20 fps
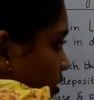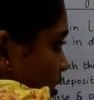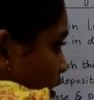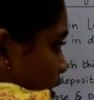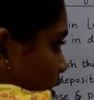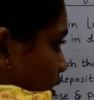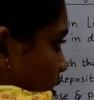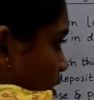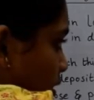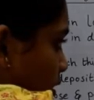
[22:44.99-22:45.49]

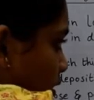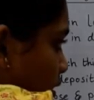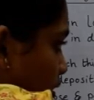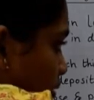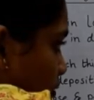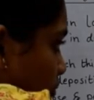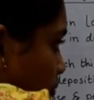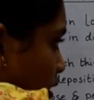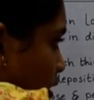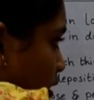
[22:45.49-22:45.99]
and
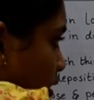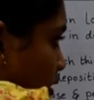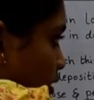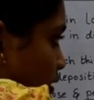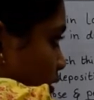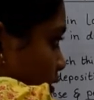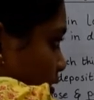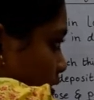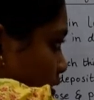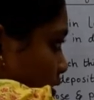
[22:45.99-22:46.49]
middle
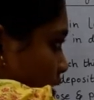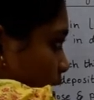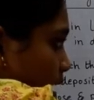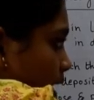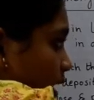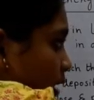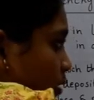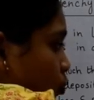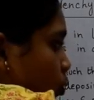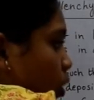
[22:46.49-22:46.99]
is the
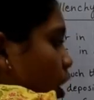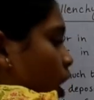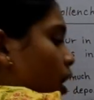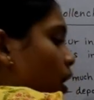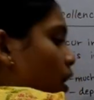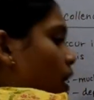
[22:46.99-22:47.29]
cell wall.